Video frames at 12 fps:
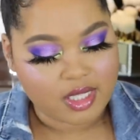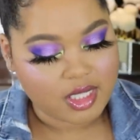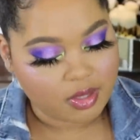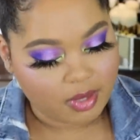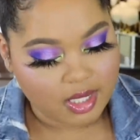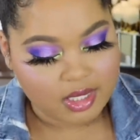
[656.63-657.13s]

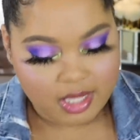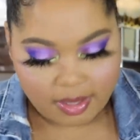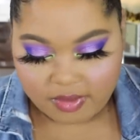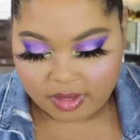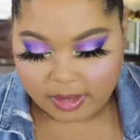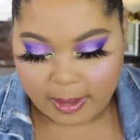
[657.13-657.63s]
So I
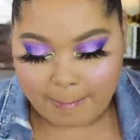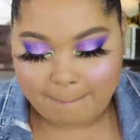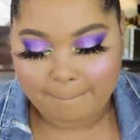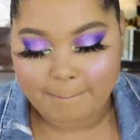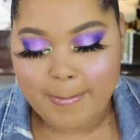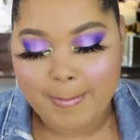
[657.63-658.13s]

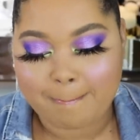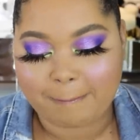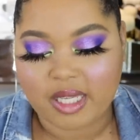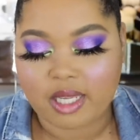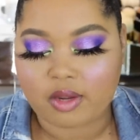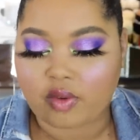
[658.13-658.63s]
definitely
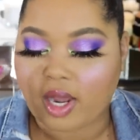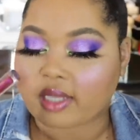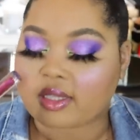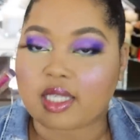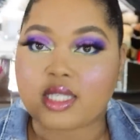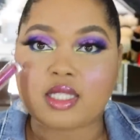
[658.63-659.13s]
can
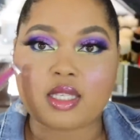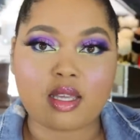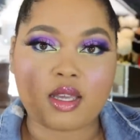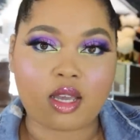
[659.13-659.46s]
rock this.